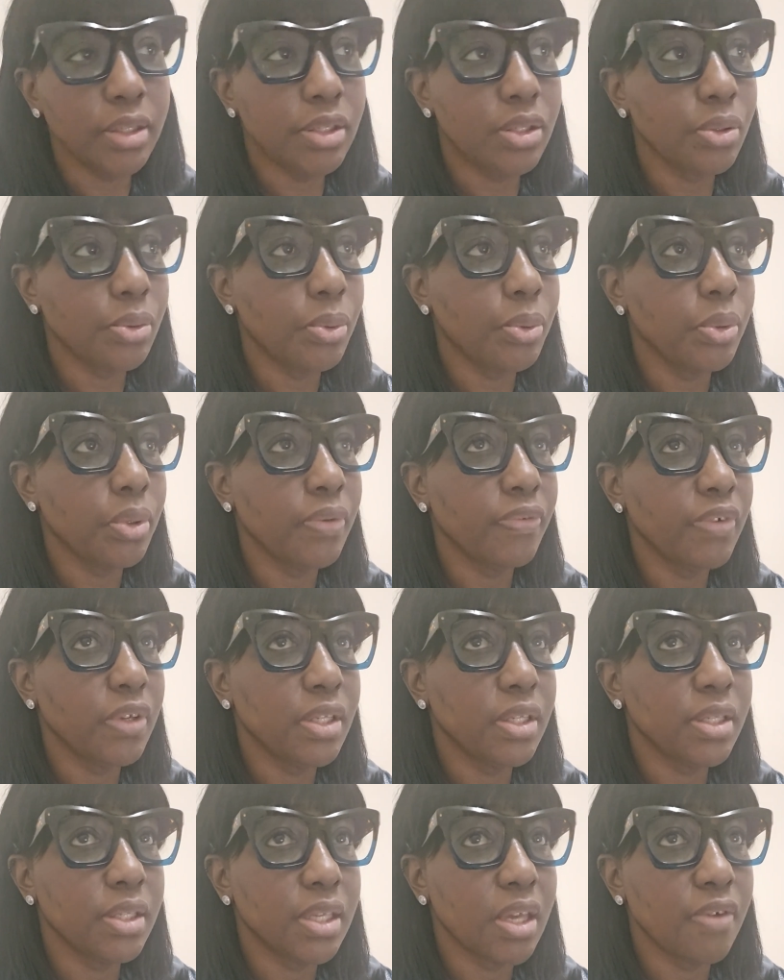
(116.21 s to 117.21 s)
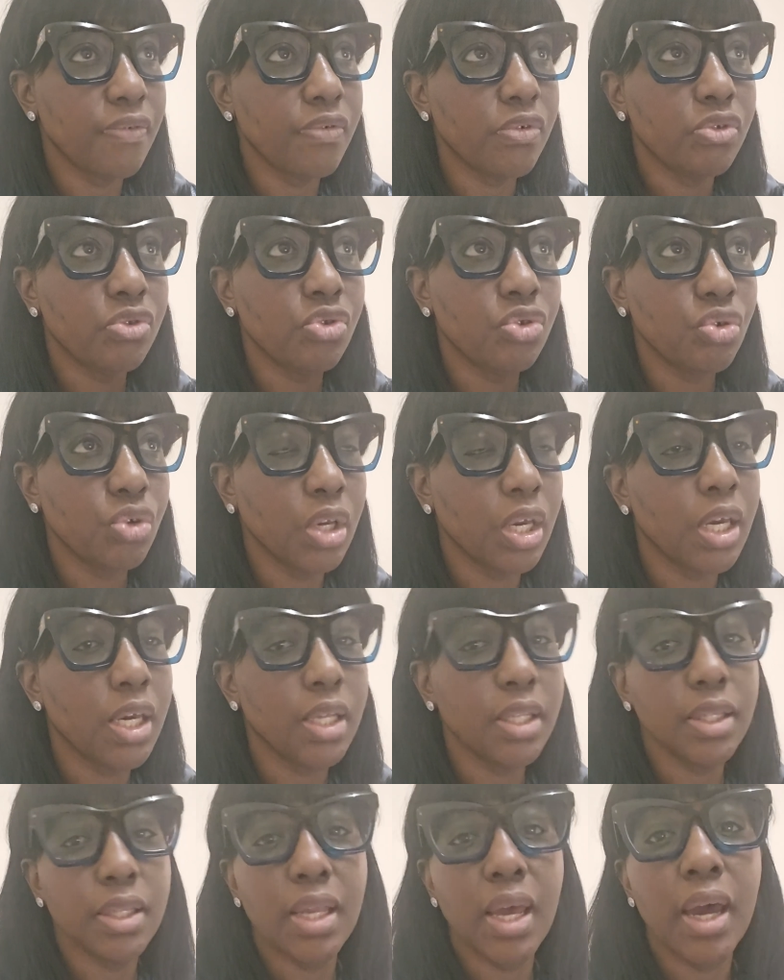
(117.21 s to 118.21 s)
so if it's 7 to
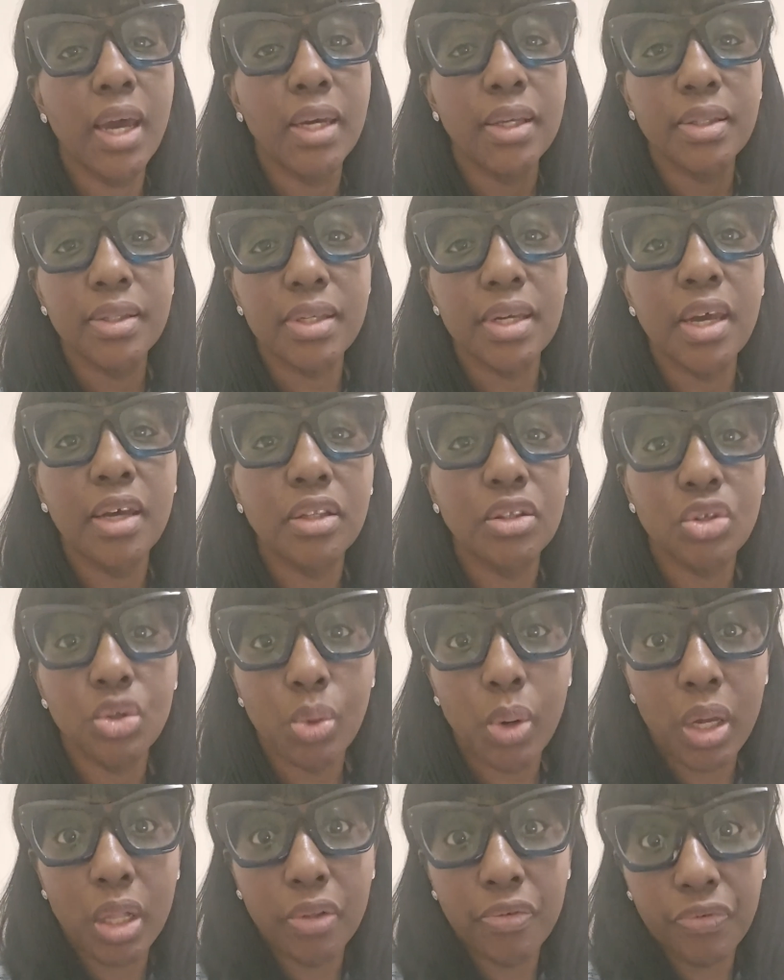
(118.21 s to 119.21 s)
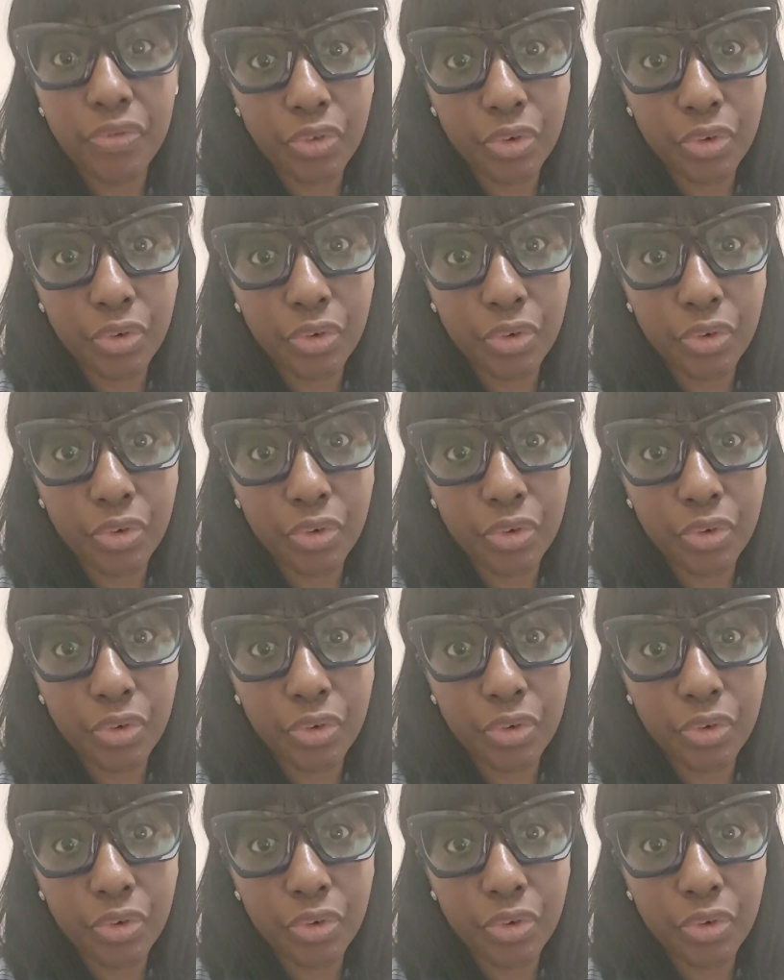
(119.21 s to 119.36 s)
8, 9, 10, 12,